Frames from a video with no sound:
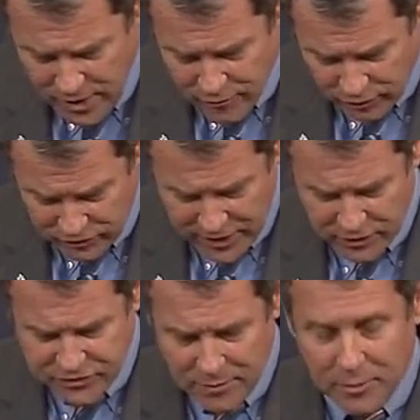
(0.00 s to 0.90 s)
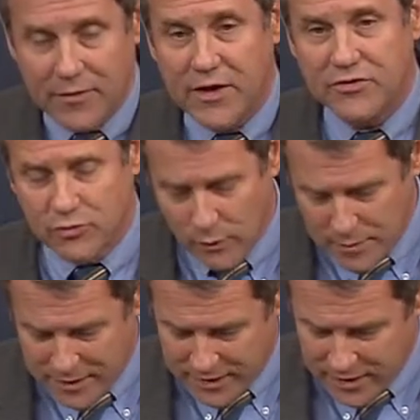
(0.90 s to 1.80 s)
for his leadership on this as we
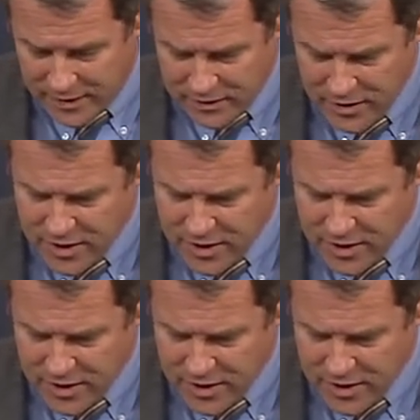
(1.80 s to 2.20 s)
begin